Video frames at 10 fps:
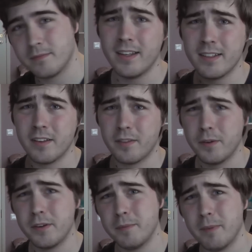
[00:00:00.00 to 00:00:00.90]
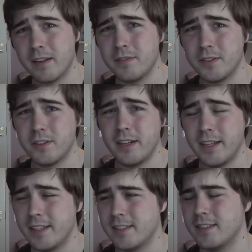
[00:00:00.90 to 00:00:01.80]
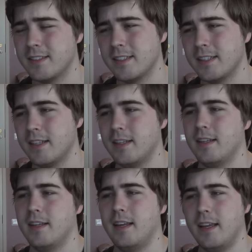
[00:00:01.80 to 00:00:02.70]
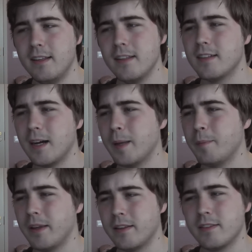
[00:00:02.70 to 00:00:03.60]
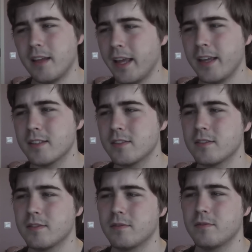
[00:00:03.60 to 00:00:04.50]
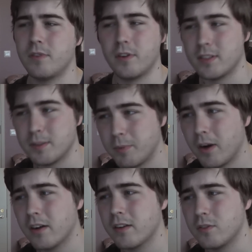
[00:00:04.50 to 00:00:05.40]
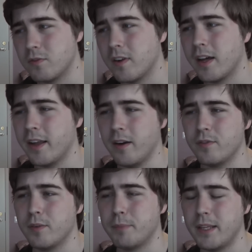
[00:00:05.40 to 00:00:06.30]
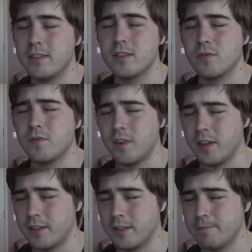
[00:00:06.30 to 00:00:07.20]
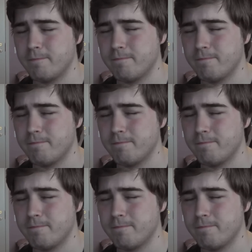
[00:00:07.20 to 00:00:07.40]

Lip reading: And the third metaphor is, in the time it takes for a spark to fly off a piece of flint.